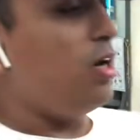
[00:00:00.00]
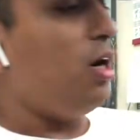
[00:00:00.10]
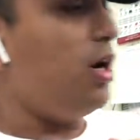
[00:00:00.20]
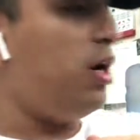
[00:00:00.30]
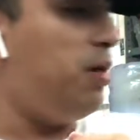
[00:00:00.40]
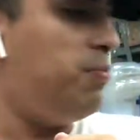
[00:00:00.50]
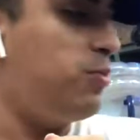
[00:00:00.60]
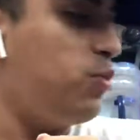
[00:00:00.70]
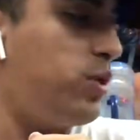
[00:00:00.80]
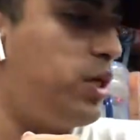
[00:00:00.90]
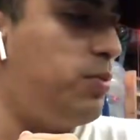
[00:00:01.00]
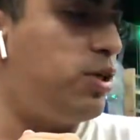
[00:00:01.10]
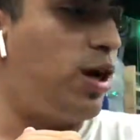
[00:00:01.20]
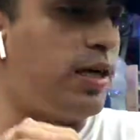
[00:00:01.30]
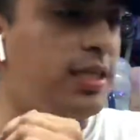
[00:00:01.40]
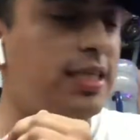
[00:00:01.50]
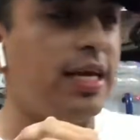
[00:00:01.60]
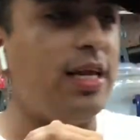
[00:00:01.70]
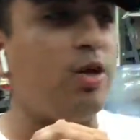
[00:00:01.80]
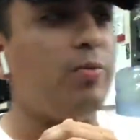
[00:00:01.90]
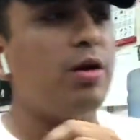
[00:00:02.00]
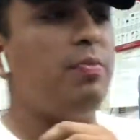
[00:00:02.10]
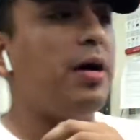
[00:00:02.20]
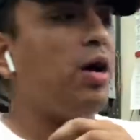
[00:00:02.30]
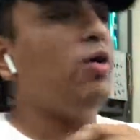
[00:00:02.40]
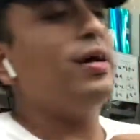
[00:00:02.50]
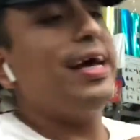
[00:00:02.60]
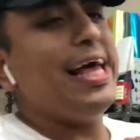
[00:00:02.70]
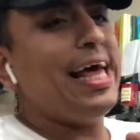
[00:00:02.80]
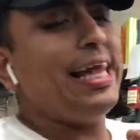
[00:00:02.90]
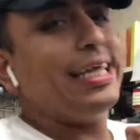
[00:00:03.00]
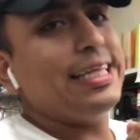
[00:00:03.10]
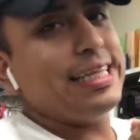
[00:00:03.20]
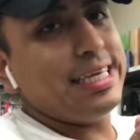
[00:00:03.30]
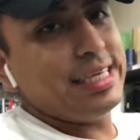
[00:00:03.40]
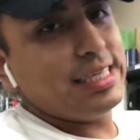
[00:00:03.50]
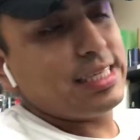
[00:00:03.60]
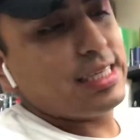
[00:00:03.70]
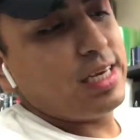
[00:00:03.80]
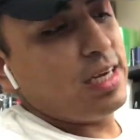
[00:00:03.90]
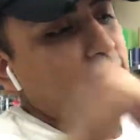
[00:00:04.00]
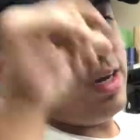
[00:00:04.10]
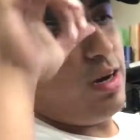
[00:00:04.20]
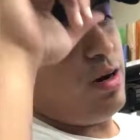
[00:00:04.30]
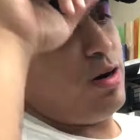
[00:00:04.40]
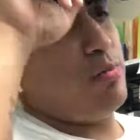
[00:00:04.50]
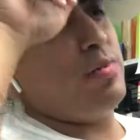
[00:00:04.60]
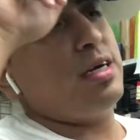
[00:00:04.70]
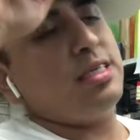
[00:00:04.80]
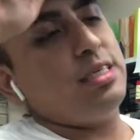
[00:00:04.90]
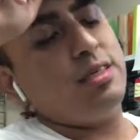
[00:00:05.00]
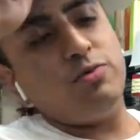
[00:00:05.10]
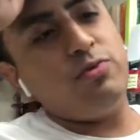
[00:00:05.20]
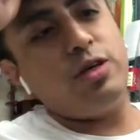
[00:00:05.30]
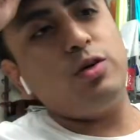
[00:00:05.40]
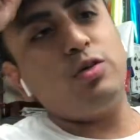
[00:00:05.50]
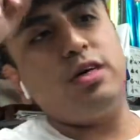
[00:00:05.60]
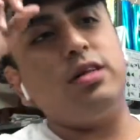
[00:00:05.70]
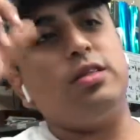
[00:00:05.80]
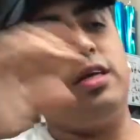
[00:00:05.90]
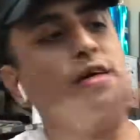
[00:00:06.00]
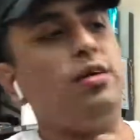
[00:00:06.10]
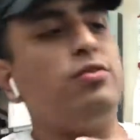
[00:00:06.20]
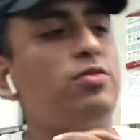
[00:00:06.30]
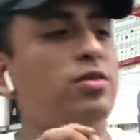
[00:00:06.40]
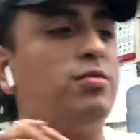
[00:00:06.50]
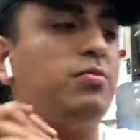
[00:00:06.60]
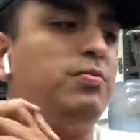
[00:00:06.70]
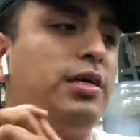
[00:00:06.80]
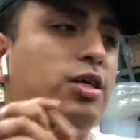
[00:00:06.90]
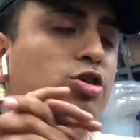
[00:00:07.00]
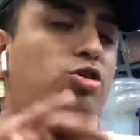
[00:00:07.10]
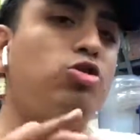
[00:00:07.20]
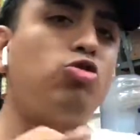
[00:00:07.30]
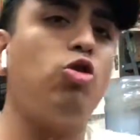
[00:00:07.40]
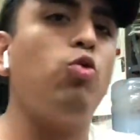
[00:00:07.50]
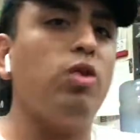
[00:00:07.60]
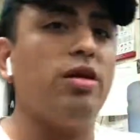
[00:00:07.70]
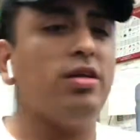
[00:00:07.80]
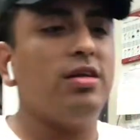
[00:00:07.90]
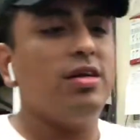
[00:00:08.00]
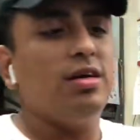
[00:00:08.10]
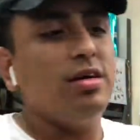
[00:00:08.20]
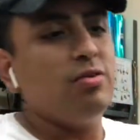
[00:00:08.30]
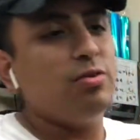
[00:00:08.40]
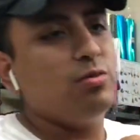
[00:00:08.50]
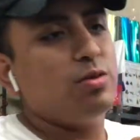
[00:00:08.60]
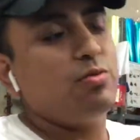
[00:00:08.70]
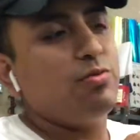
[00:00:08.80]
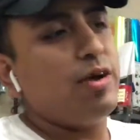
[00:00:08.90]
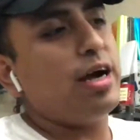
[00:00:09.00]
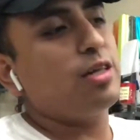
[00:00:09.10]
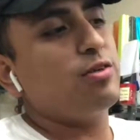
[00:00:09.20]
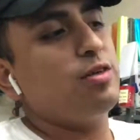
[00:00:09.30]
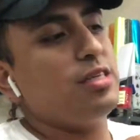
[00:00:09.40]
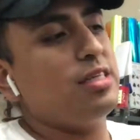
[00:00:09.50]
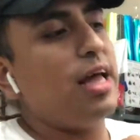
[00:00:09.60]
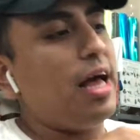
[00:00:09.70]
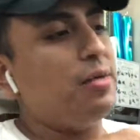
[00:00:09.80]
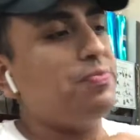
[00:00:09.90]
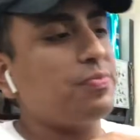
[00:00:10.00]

We're gonna be talking today a little bit about LEDs. I've seen some videos out there of some major trolling from some factories that